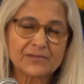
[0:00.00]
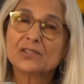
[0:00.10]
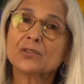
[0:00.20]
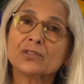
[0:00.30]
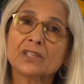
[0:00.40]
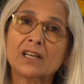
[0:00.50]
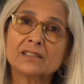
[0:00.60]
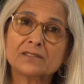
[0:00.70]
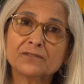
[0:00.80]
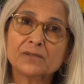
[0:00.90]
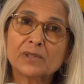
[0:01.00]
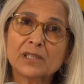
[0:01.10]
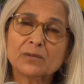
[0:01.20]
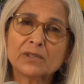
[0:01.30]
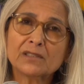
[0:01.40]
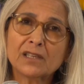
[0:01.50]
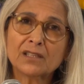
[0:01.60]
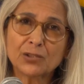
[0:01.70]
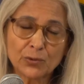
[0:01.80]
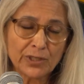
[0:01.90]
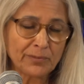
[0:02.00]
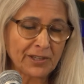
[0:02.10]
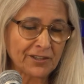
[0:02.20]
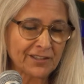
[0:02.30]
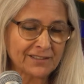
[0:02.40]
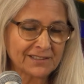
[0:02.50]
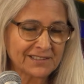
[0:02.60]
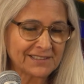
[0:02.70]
So you guys are familiar with Yogi Berra,